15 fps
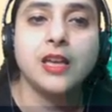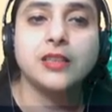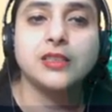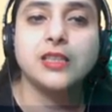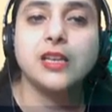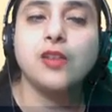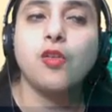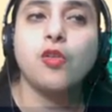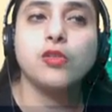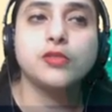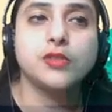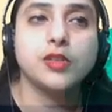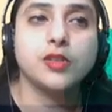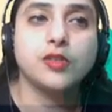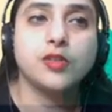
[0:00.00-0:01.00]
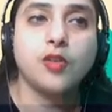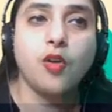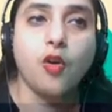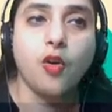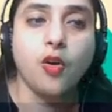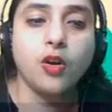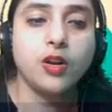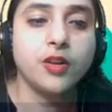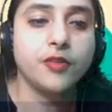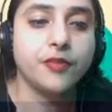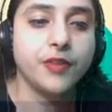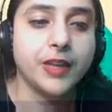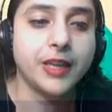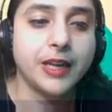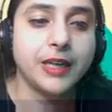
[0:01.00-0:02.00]
the clock, we
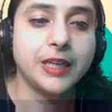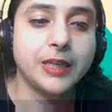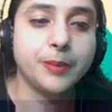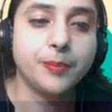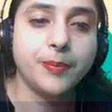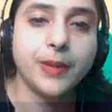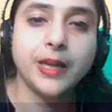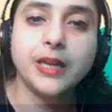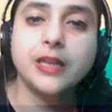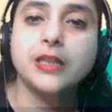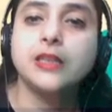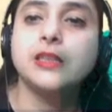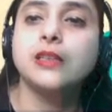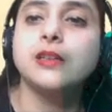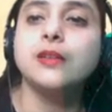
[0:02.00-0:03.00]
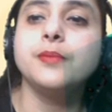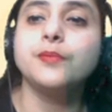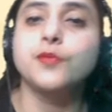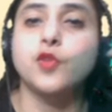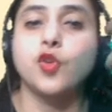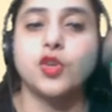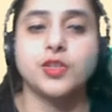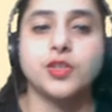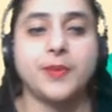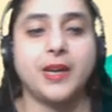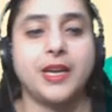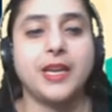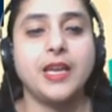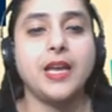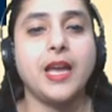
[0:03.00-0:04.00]
can depict the
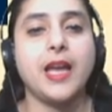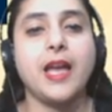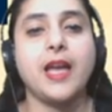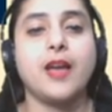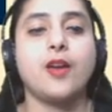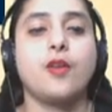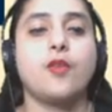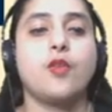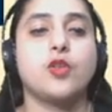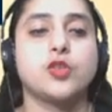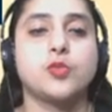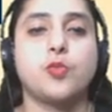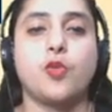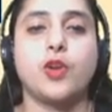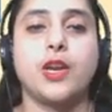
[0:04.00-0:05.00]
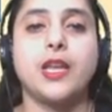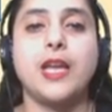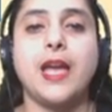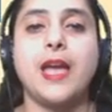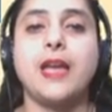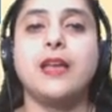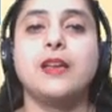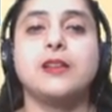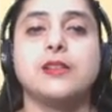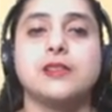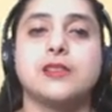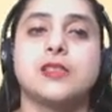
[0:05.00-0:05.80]
corresponding angles.